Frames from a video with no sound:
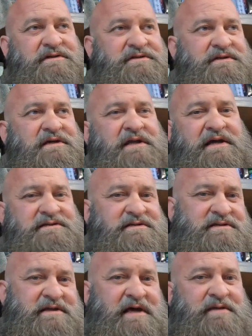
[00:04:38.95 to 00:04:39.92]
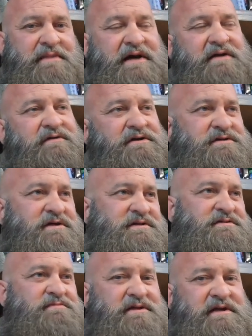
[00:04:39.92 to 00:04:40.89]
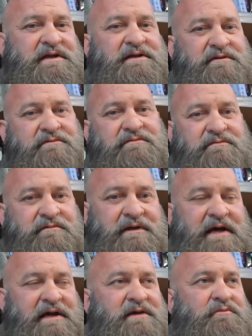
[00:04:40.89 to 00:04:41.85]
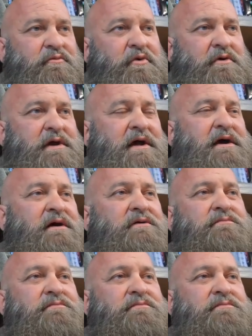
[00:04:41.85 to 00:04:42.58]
the seat has a slight amount of adjustment in it that I can work out.